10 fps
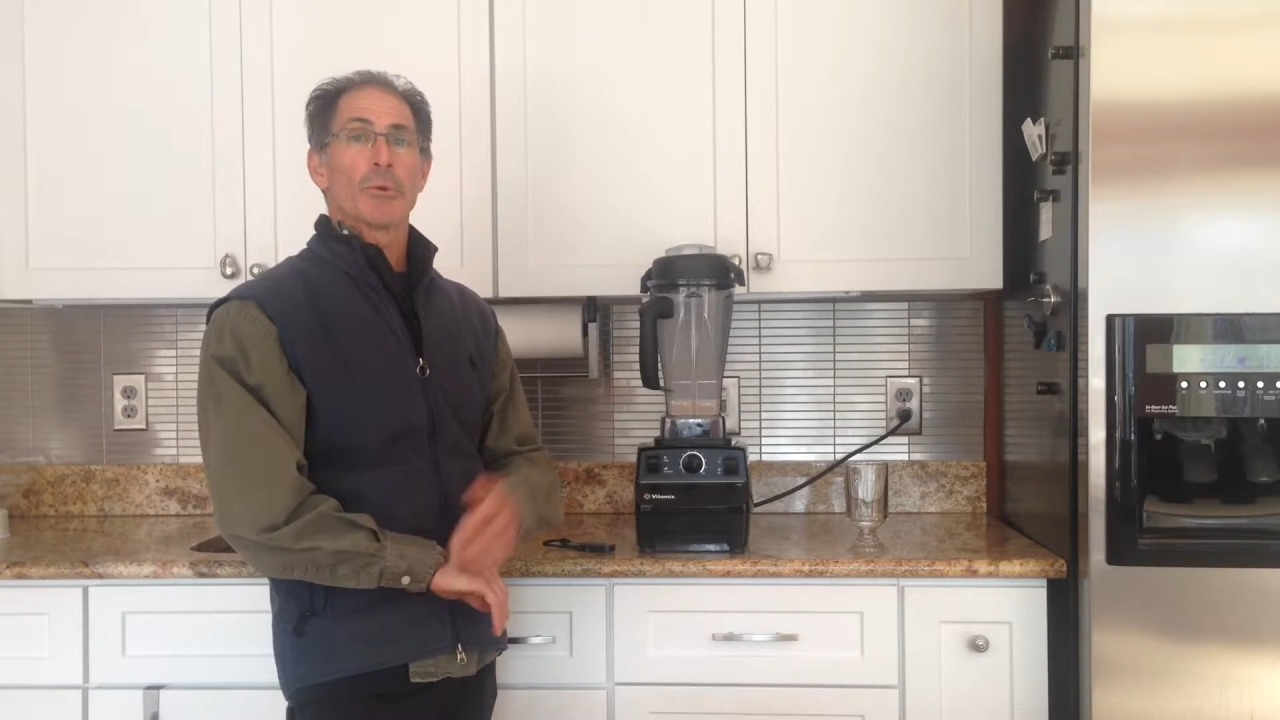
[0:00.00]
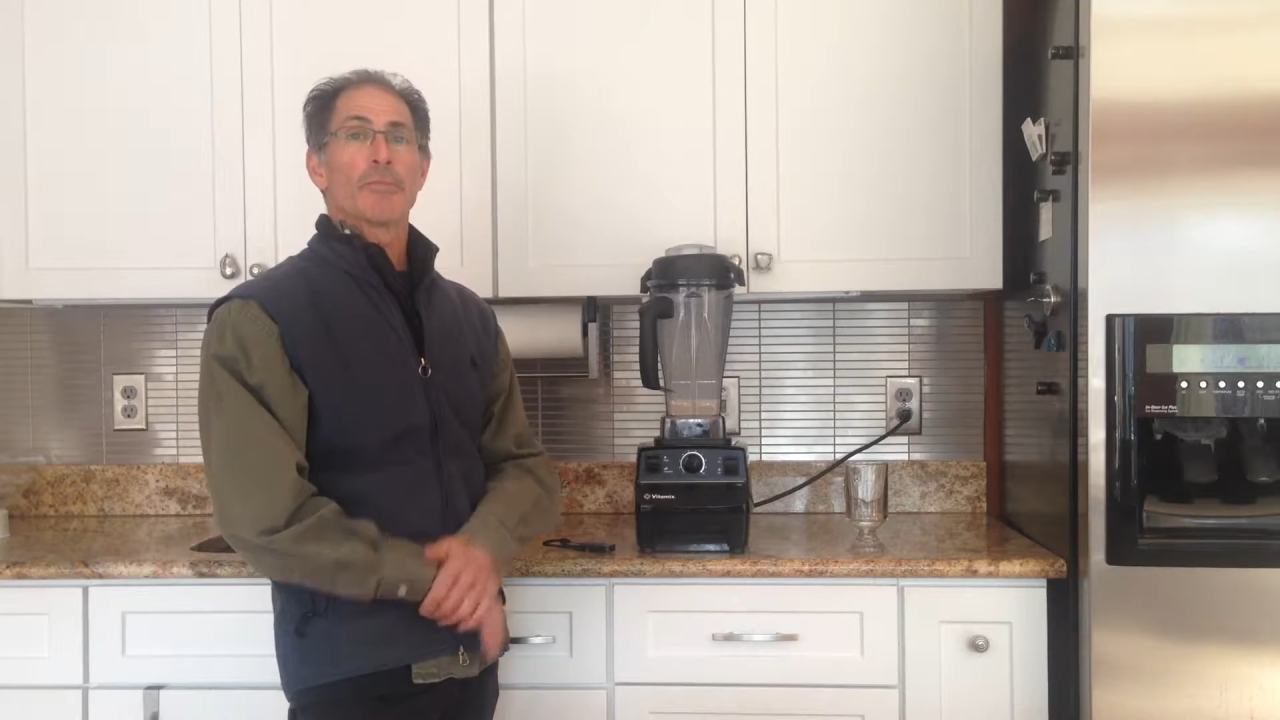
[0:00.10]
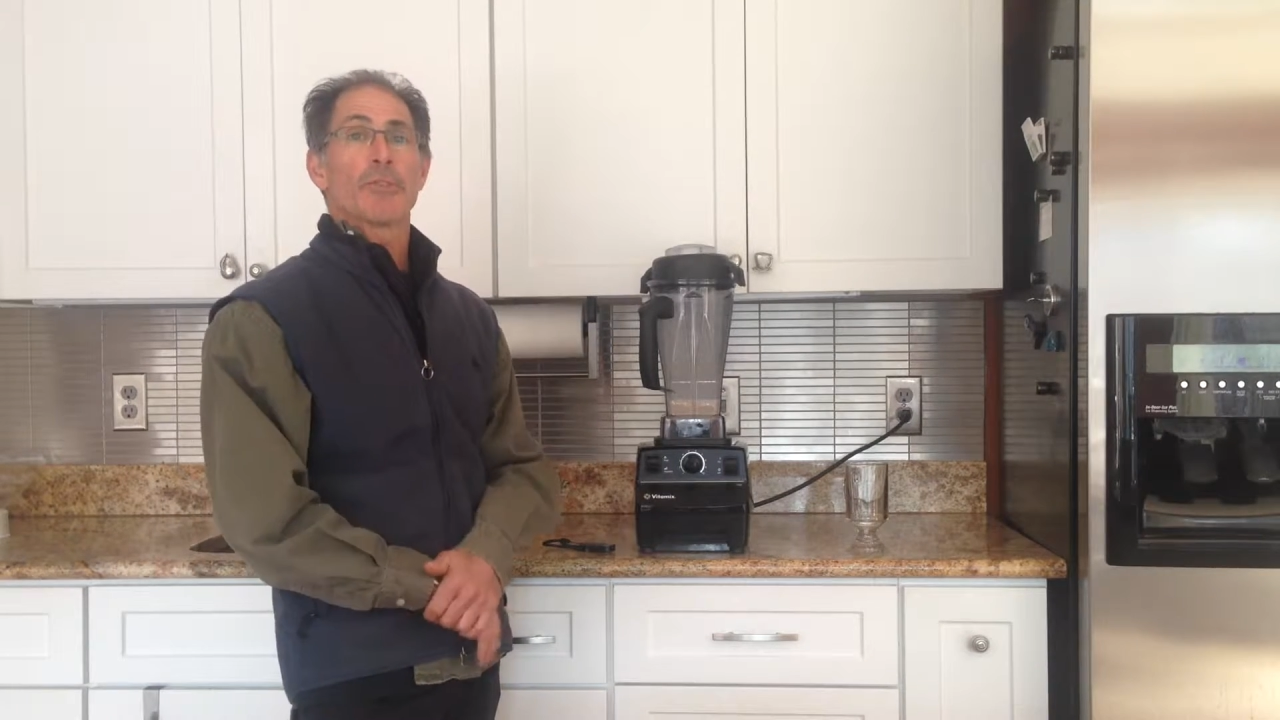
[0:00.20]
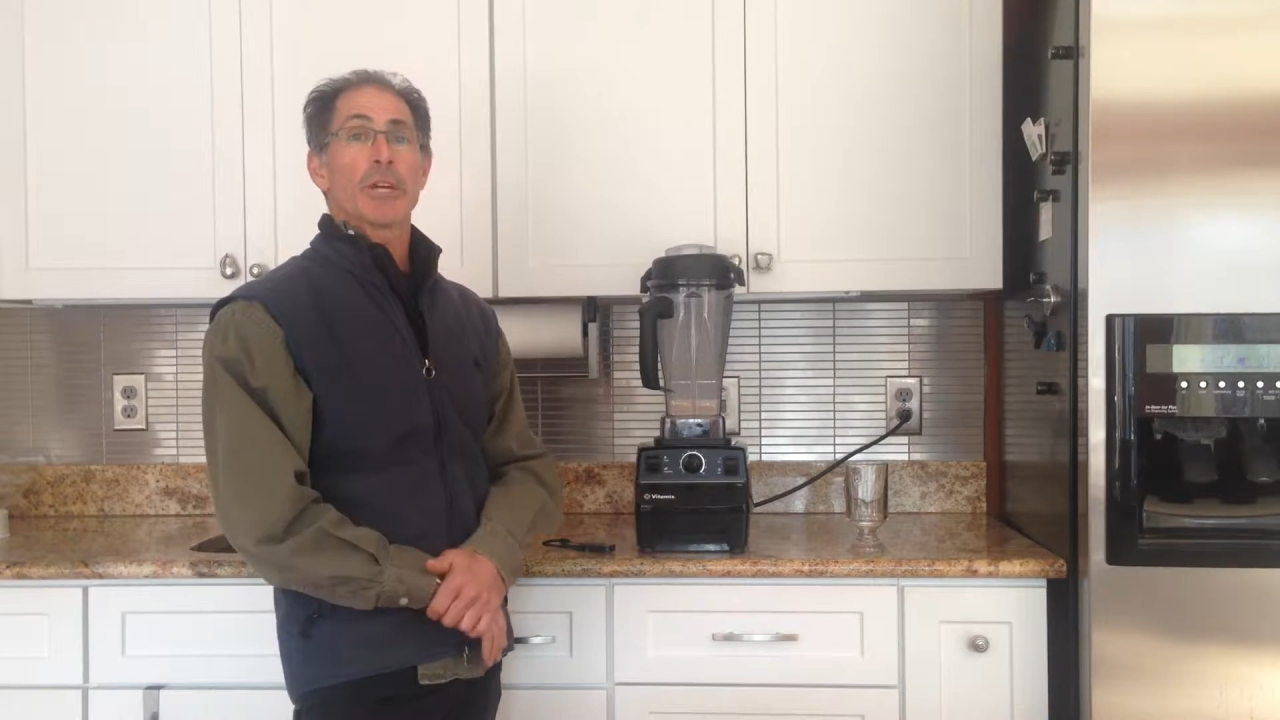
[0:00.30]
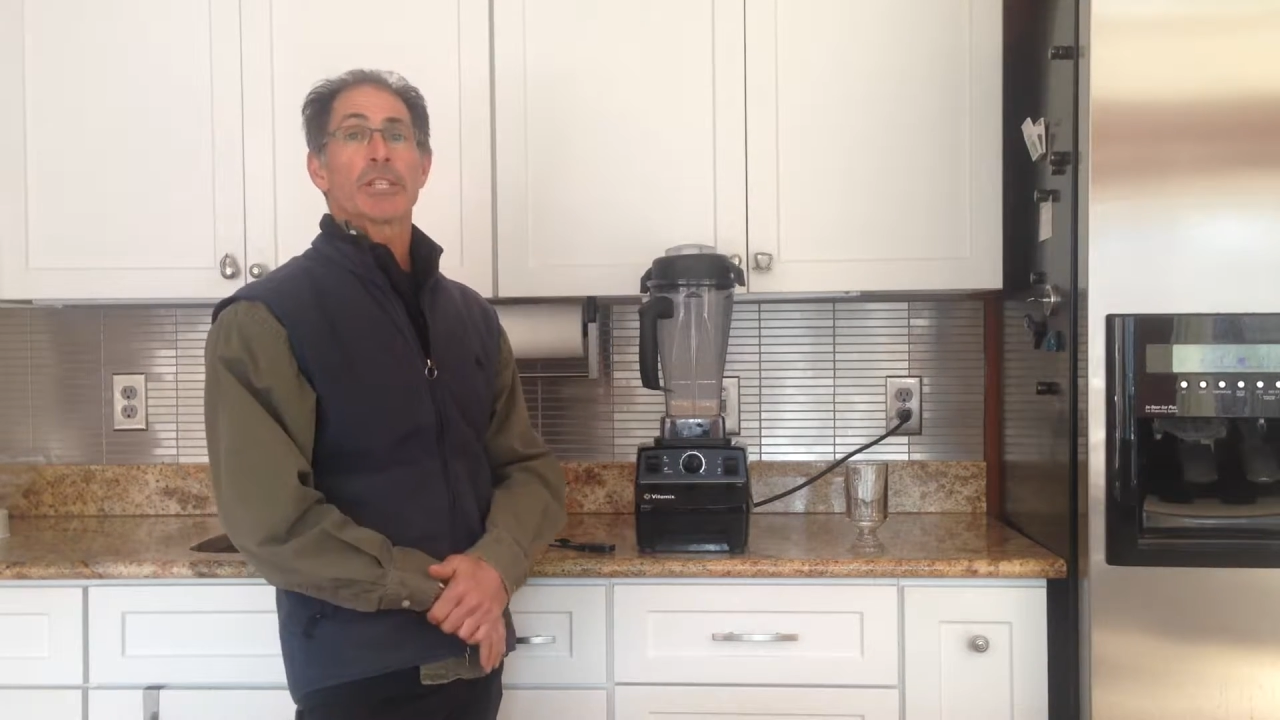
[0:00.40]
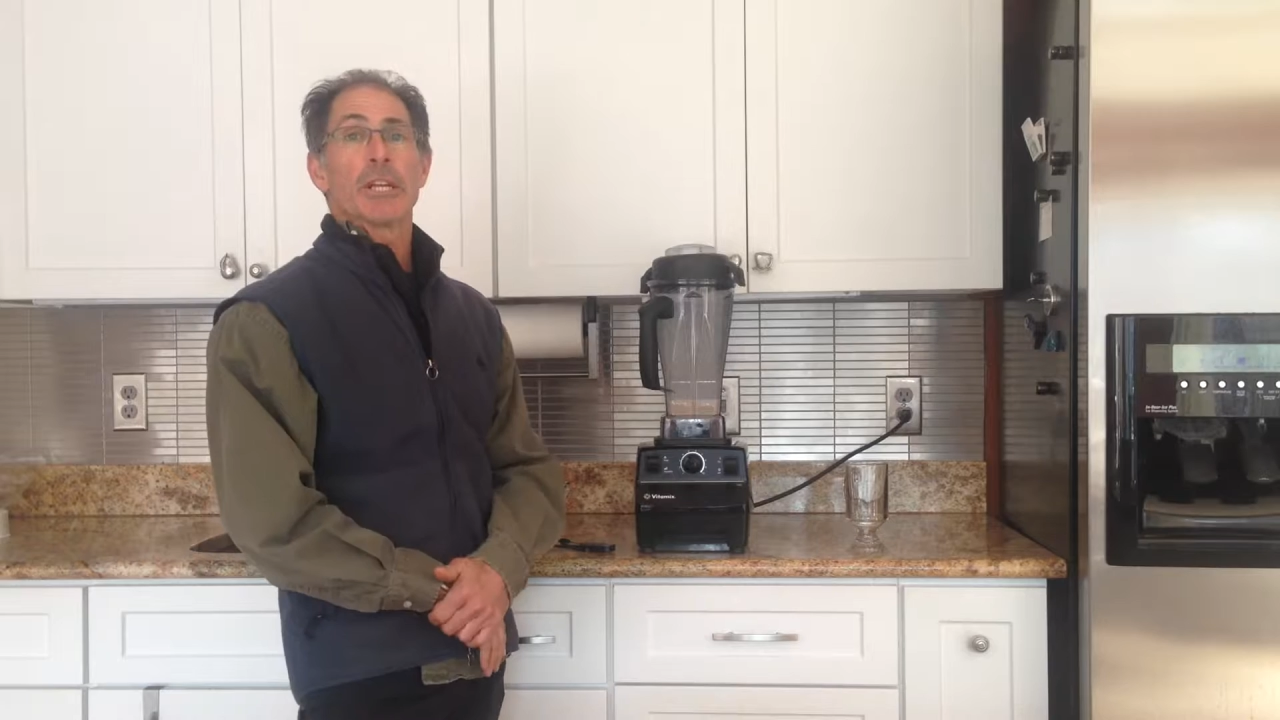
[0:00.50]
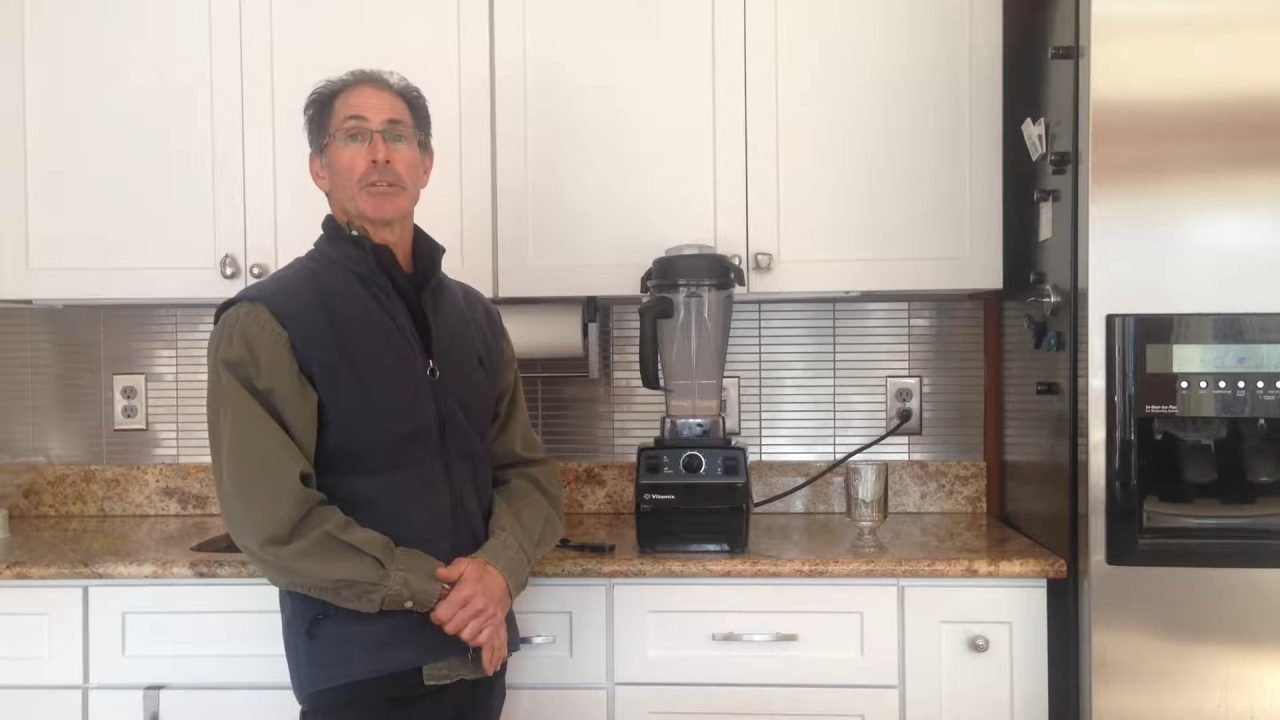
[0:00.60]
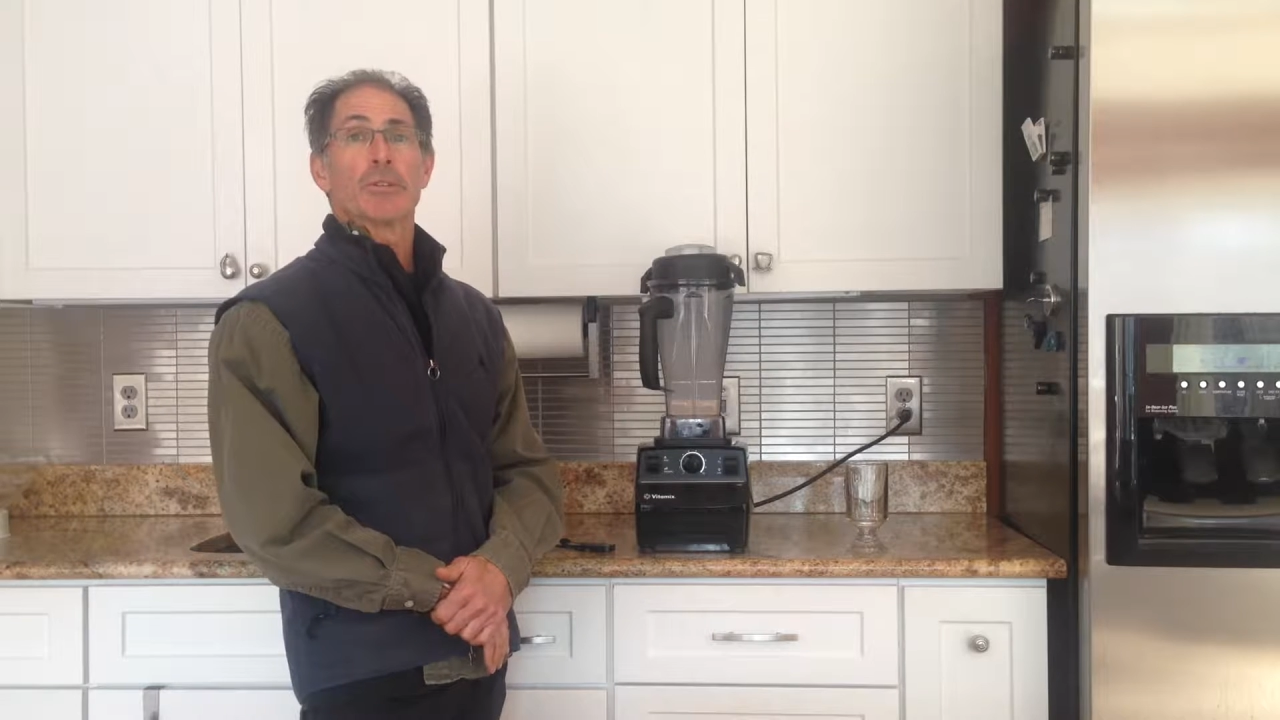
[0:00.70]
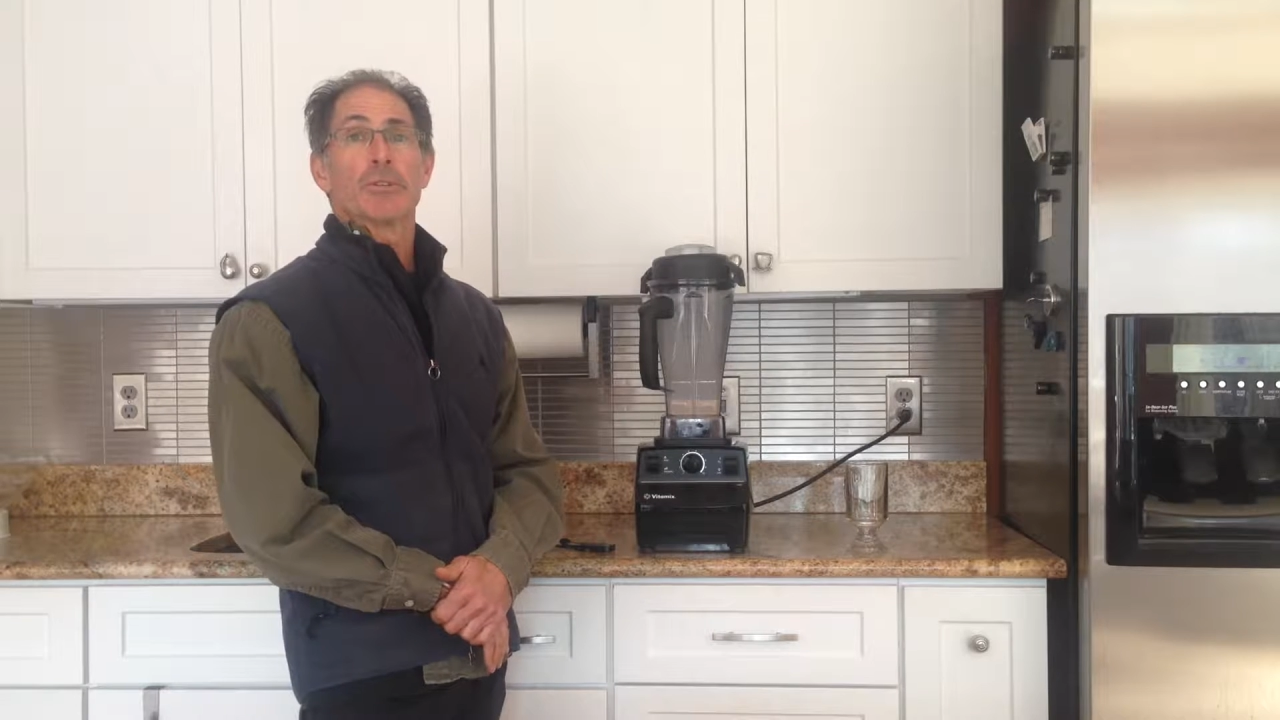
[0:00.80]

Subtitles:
refreshing